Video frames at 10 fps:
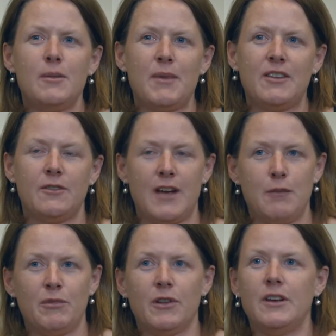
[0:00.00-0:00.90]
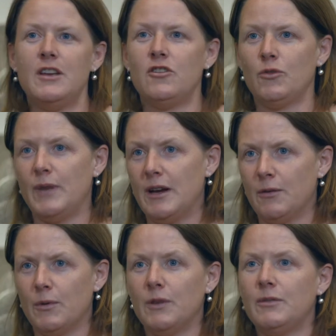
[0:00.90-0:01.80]
the month of April, each week,
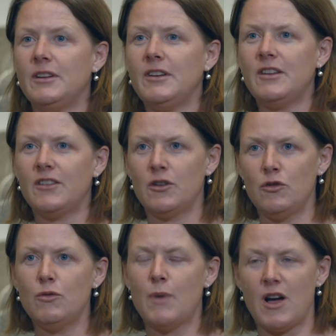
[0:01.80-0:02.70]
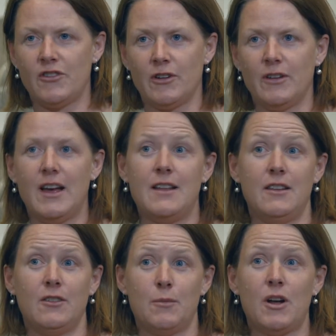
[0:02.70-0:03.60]
we'll release a new module, and
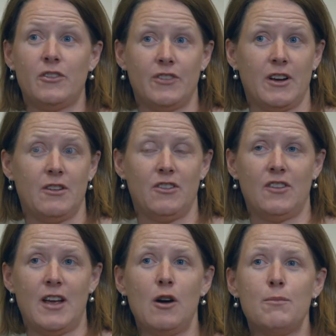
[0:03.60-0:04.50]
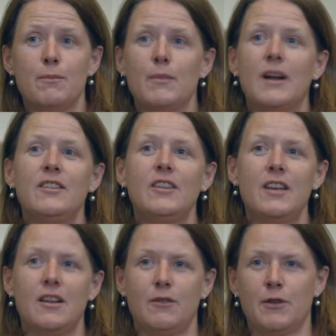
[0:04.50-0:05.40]
these modules are going to stay open until
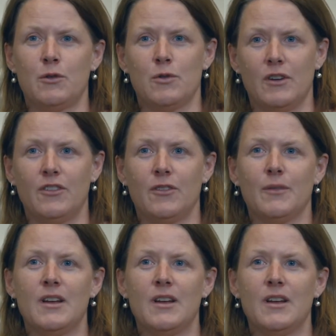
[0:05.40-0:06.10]
the end of the course.